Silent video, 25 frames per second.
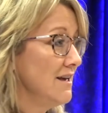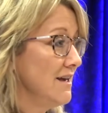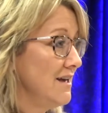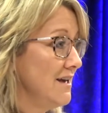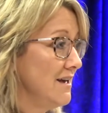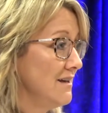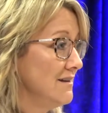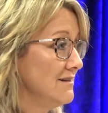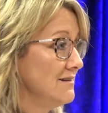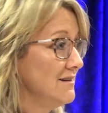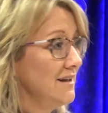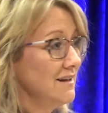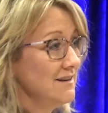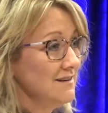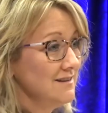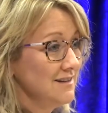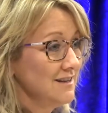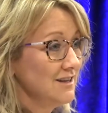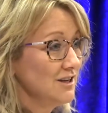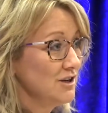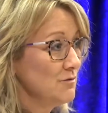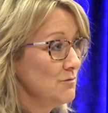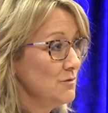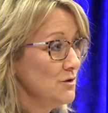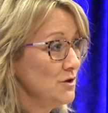and
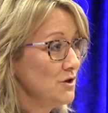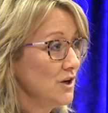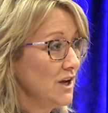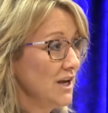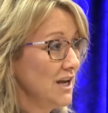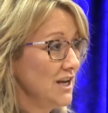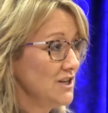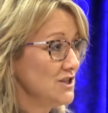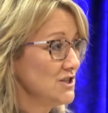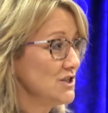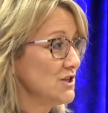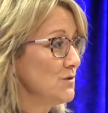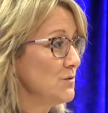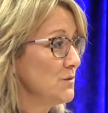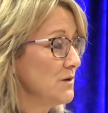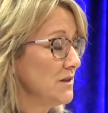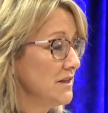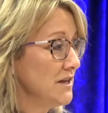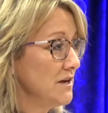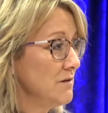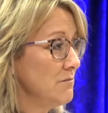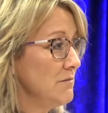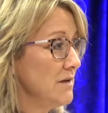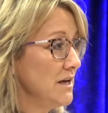in communication with them,